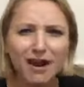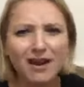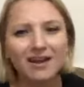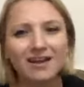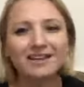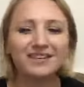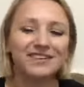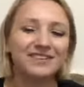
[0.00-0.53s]

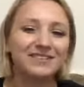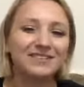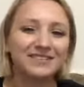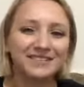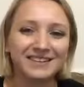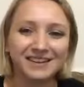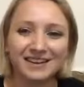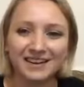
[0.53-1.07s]
rah, you know,
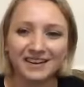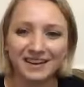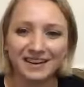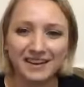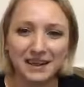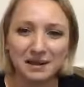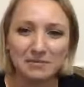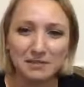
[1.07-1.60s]
and
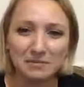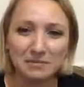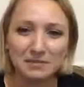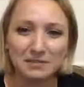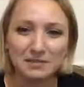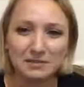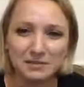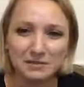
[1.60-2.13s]
getting
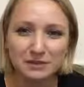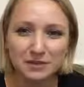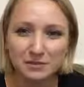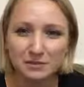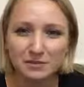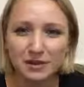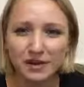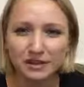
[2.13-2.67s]
people to do
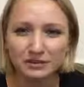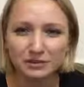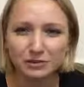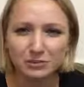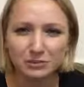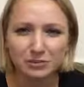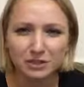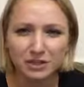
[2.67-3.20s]
what you want and
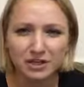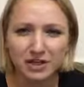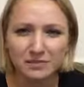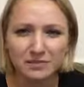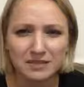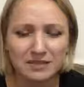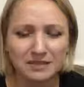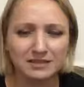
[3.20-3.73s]
doing push-ups.